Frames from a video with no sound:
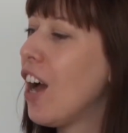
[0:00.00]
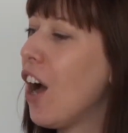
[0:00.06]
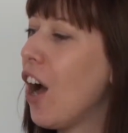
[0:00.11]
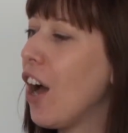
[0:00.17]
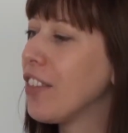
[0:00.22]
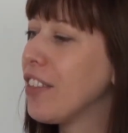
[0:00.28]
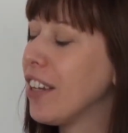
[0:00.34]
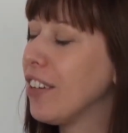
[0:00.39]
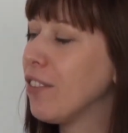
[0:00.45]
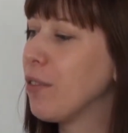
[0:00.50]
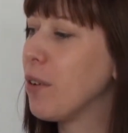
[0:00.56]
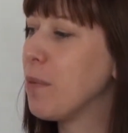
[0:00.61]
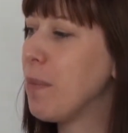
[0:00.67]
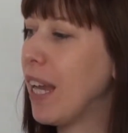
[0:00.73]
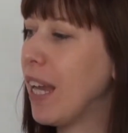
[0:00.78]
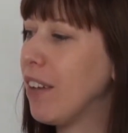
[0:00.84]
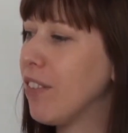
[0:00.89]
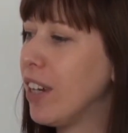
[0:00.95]
I think for
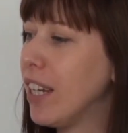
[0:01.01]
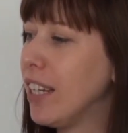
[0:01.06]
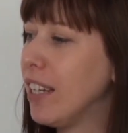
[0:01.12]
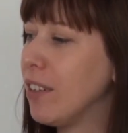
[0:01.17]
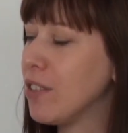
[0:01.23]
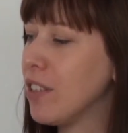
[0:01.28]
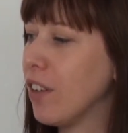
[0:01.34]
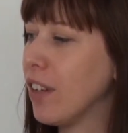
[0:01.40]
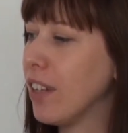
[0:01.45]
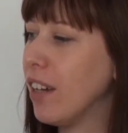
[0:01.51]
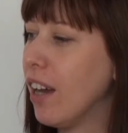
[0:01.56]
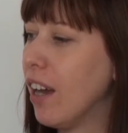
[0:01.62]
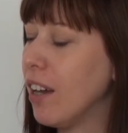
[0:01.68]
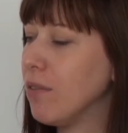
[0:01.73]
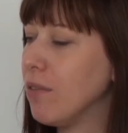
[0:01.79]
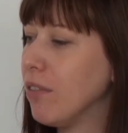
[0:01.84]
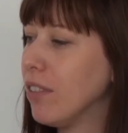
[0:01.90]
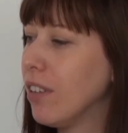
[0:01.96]
me, really, it was like
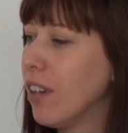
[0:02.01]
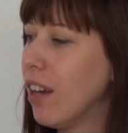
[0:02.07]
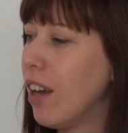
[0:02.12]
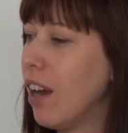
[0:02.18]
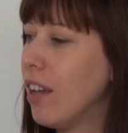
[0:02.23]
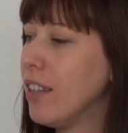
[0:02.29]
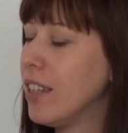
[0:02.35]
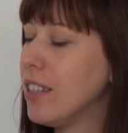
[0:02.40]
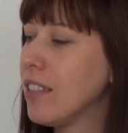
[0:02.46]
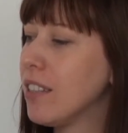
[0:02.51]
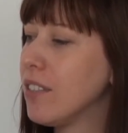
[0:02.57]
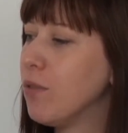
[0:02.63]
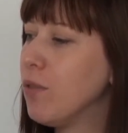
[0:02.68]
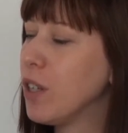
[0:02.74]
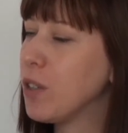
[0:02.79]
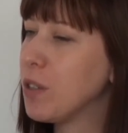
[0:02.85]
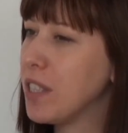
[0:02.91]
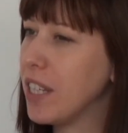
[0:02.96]
there's this
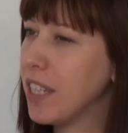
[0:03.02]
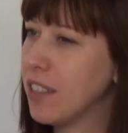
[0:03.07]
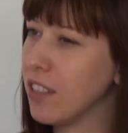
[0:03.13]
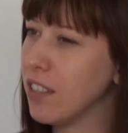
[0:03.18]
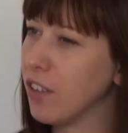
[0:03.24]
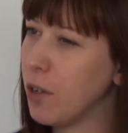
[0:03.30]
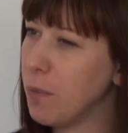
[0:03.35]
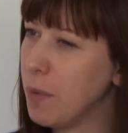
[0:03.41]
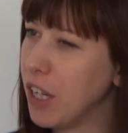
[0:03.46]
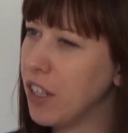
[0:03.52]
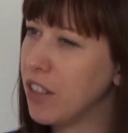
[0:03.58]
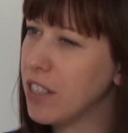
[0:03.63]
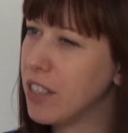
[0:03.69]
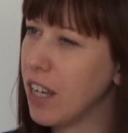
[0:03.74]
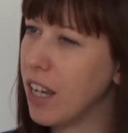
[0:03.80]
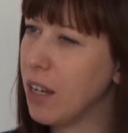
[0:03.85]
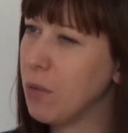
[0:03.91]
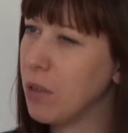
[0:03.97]
real sense of
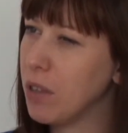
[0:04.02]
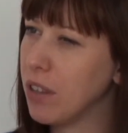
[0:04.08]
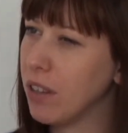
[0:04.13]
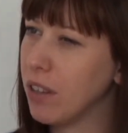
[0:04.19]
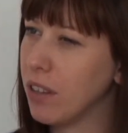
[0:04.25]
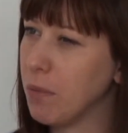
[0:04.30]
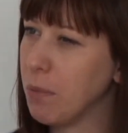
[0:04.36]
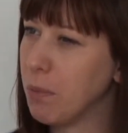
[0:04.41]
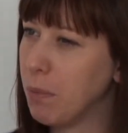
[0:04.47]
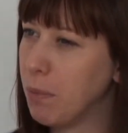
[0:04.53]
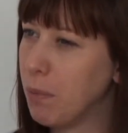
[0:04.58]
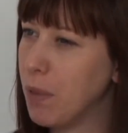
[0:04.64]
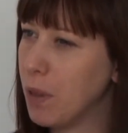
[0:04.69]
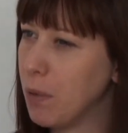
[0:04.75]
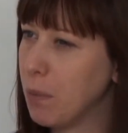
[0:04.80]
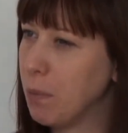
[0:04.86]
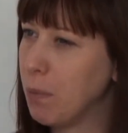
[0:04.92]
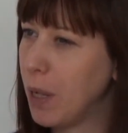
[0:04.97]
community with the
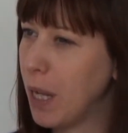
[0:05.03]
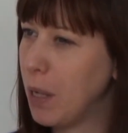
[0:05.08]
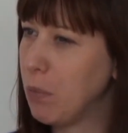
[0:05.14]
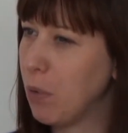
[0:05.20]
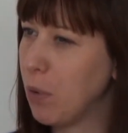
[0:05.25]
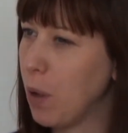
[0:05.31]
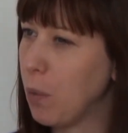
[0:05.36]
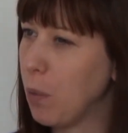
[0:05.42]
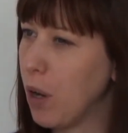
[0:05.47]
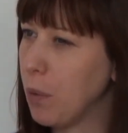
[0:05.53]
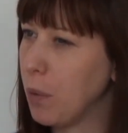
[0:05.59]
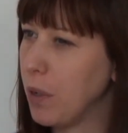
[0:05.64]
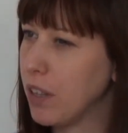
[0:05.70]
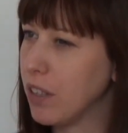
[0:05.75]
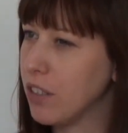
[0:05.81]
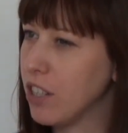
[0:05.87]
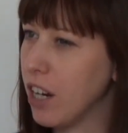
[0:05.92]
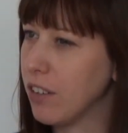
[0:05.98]
people I work
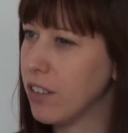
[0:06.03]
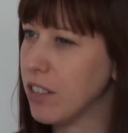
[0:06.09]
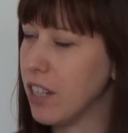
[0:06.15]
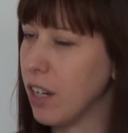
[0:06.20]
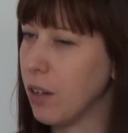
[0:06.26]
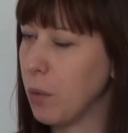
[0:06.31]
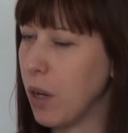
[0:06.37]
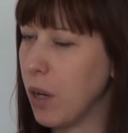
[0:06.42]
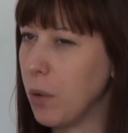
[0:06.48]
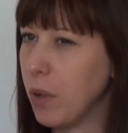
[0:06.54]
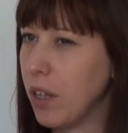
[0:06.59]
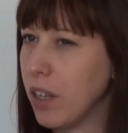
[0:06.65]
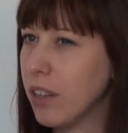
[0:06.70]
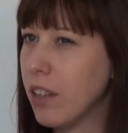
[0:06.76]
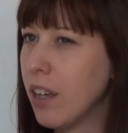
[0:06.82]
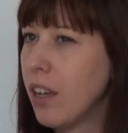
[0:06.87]
with, the charity I work with.